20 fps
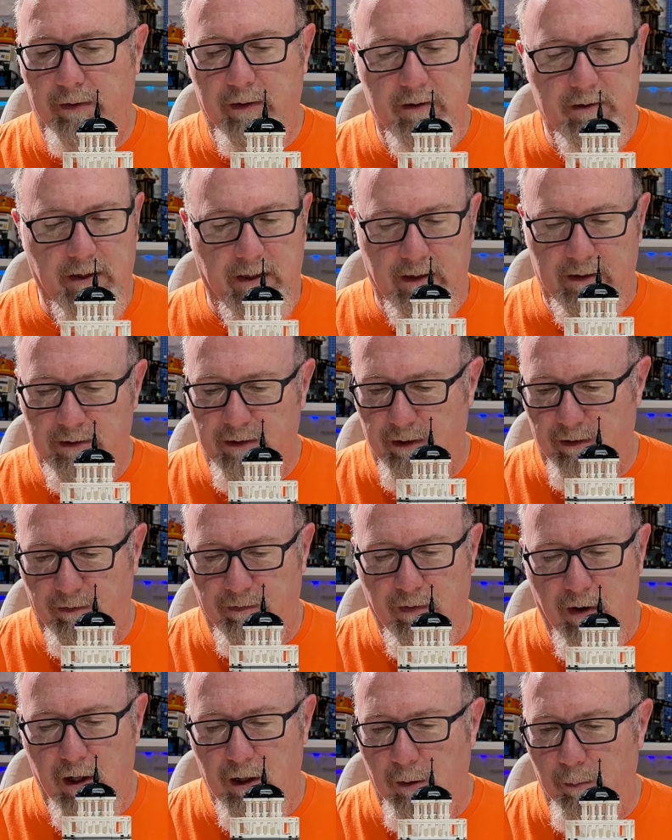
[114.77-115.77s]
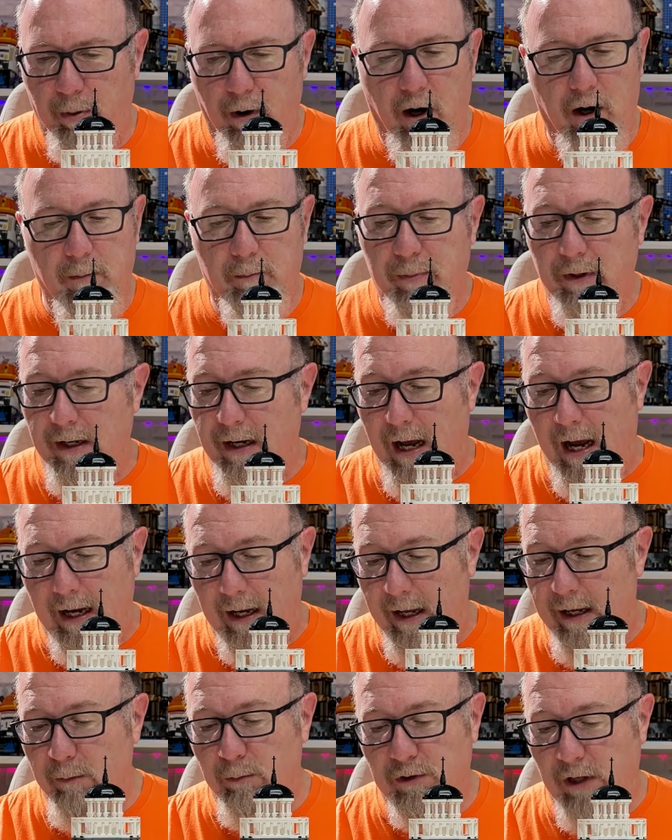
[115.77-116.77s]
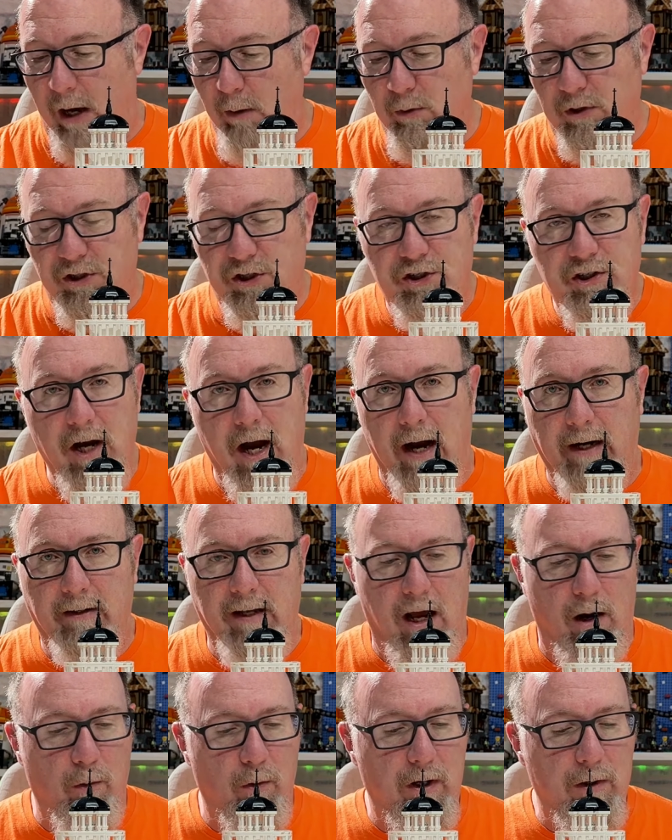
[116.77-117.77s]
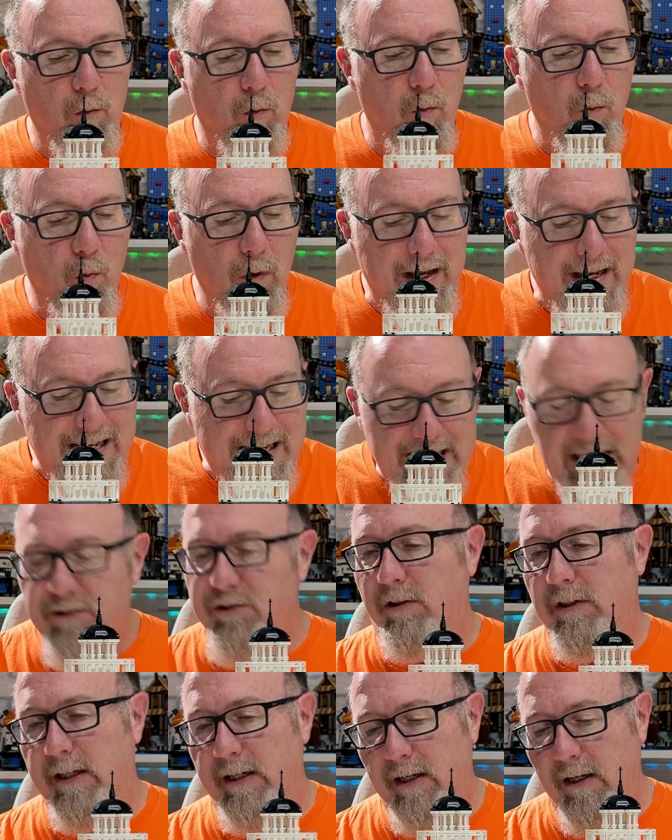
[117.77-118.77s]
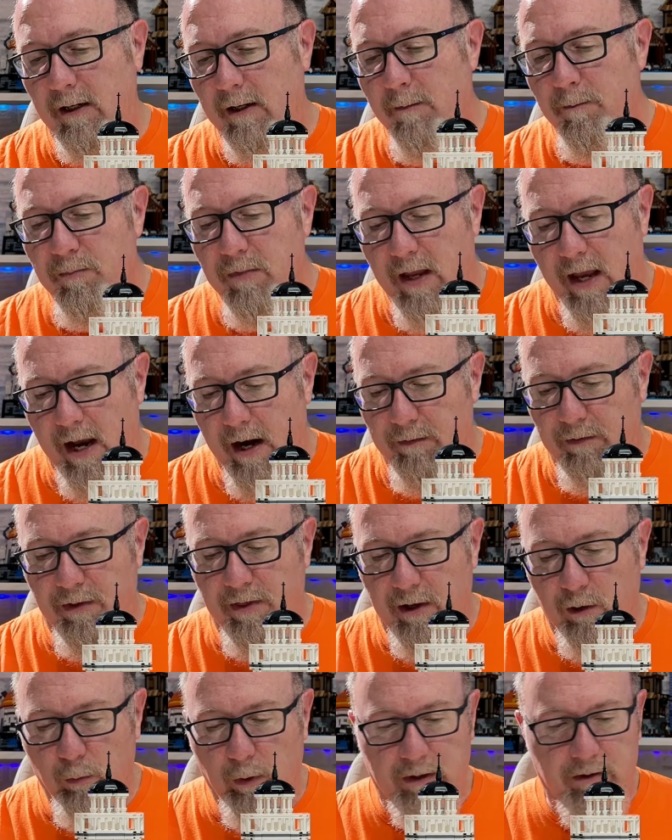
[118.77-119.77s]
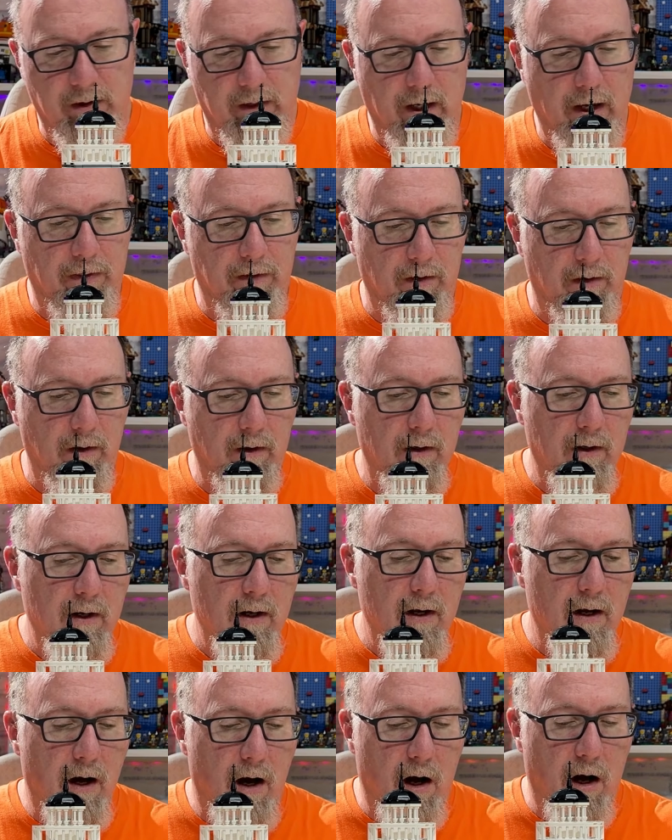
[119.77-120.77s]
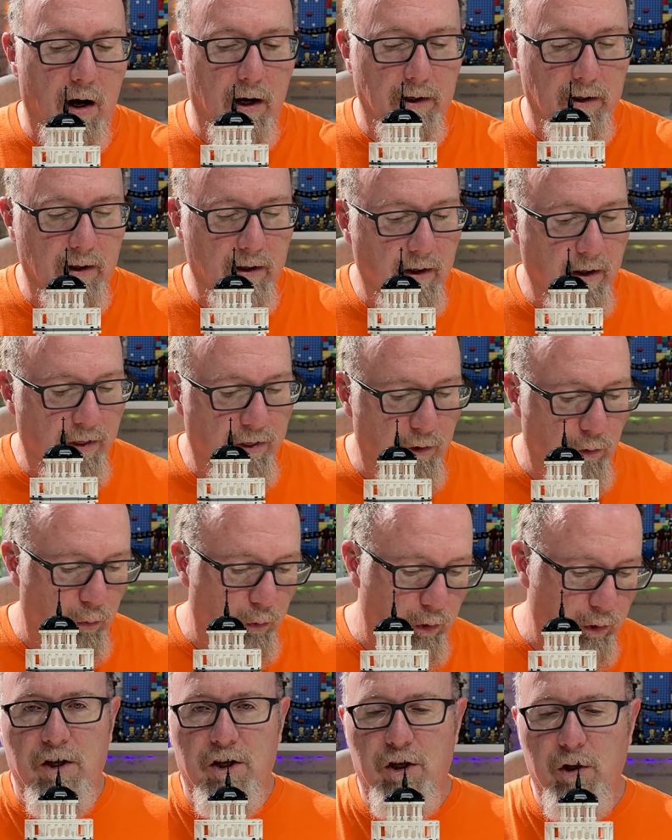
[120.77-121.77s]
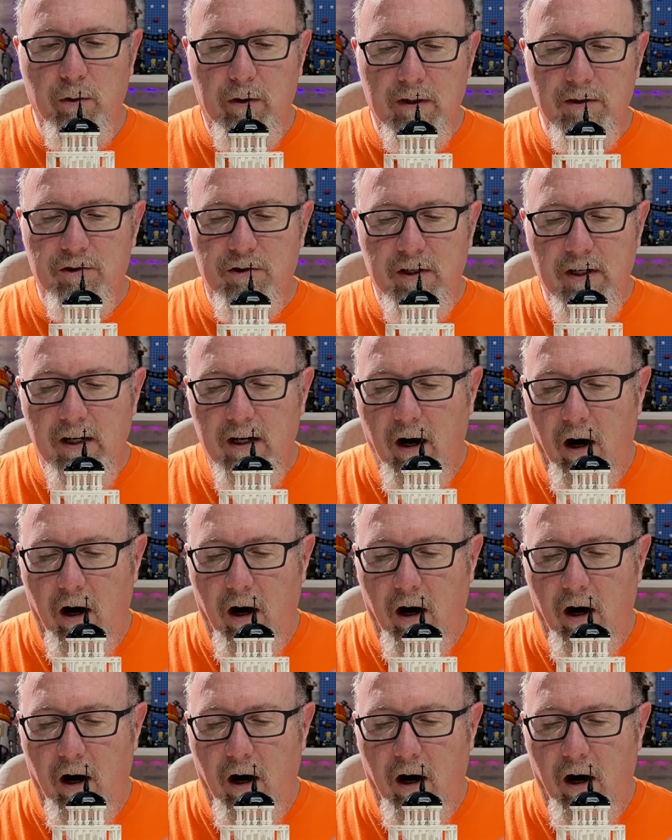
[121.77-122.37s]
This thing is going to fall apart. But I was shocked how easily everything went together on the roof. You can see